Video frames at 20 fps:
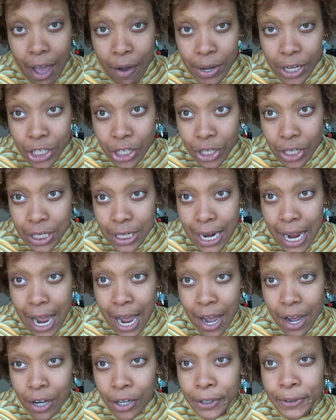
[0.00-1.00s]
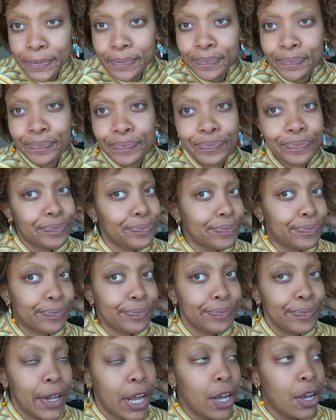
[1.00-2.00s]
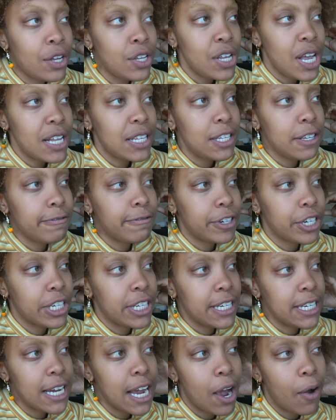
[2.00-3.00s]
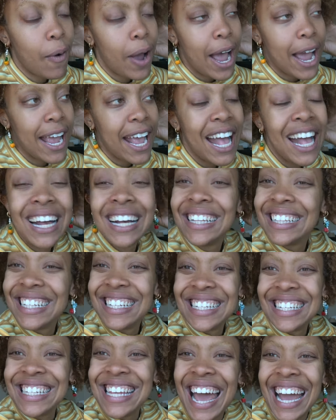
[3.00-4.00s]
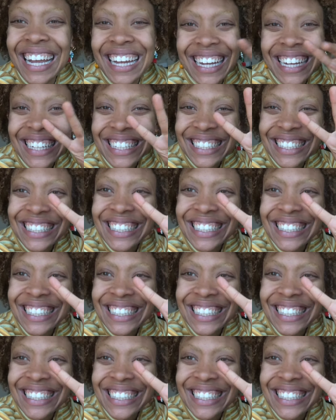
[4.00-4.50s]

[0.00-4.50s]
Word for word: how it turned out. So that's the first DIY. The second